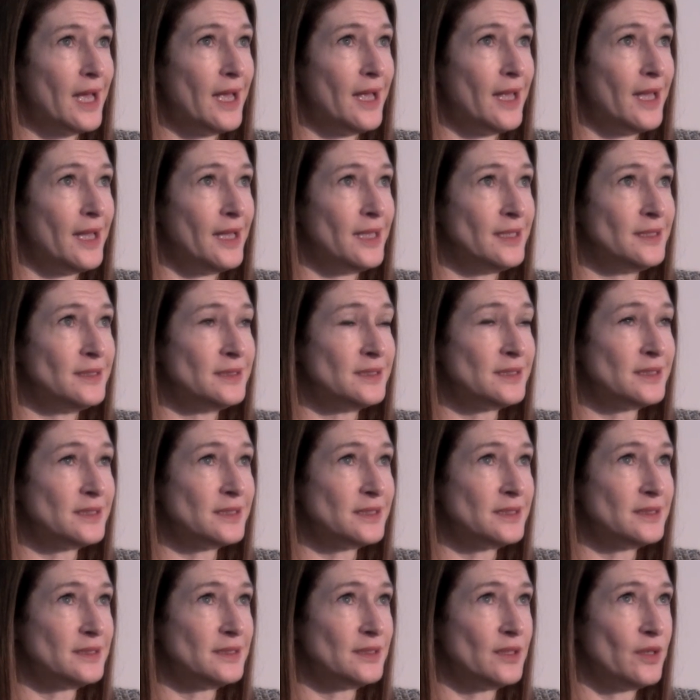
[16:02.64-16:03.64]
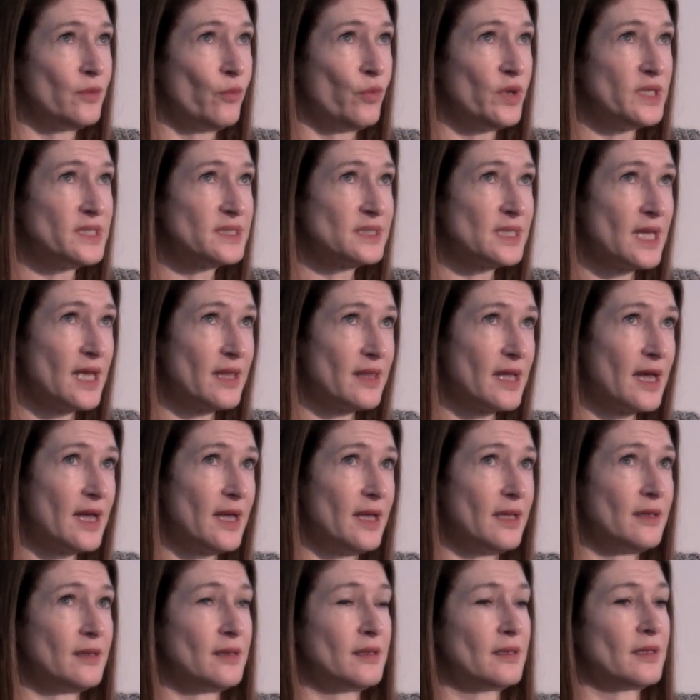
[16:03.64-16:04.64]
and we set
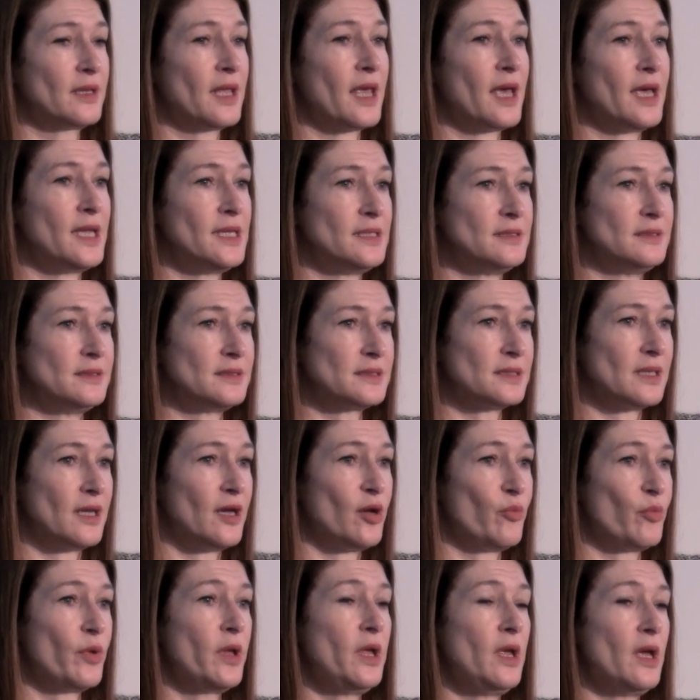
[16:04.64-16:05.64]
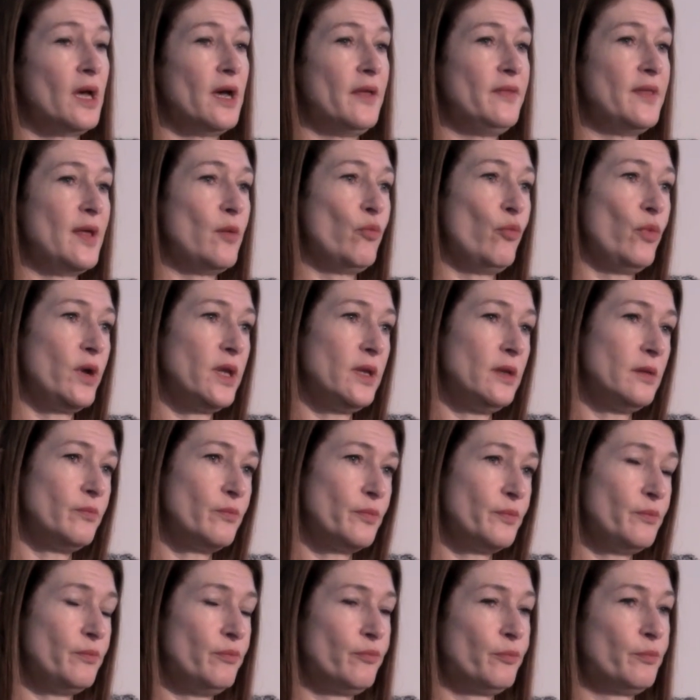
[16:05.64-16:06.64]
that cadence up, and then
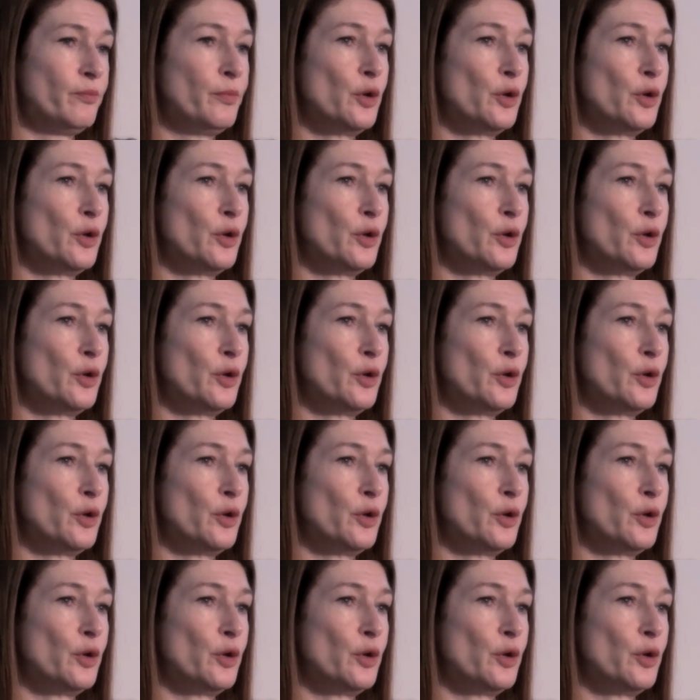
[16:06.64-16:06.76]
we